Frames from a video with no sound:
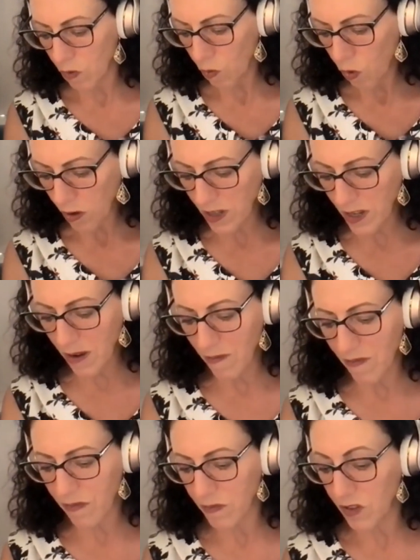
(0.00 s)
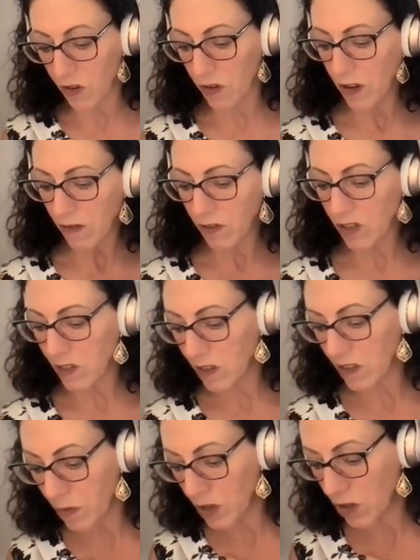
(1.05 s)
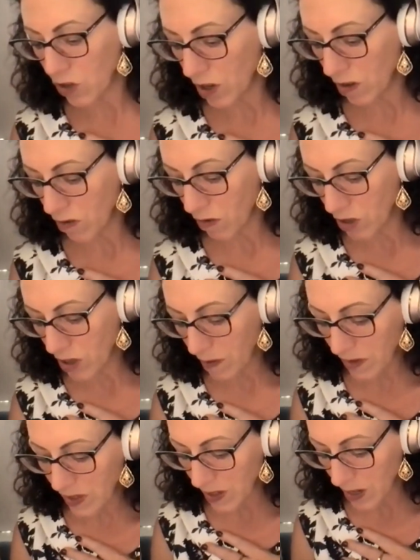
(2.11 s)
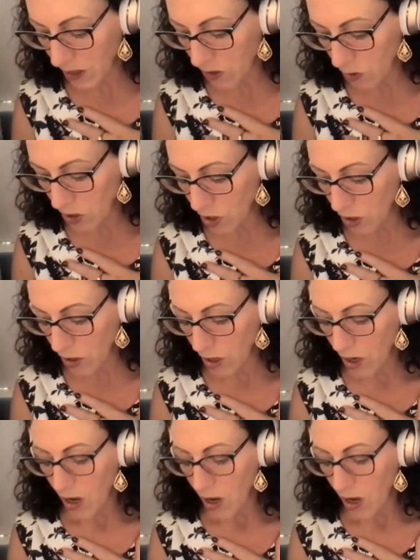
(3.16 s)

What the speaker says: what sorry, I've just lost my train of thought in terms of the next question,